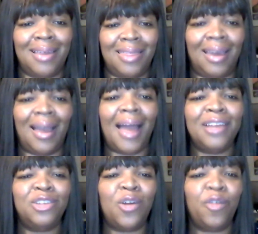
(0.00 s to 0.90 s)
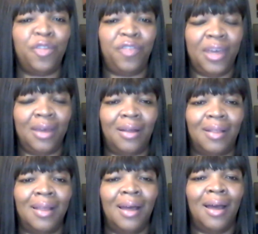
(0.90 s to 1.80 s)
think, I don't
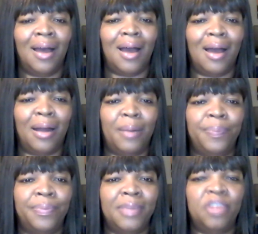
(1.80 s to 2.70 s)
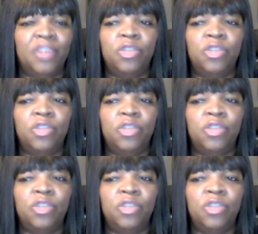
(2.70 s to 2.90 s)
feel that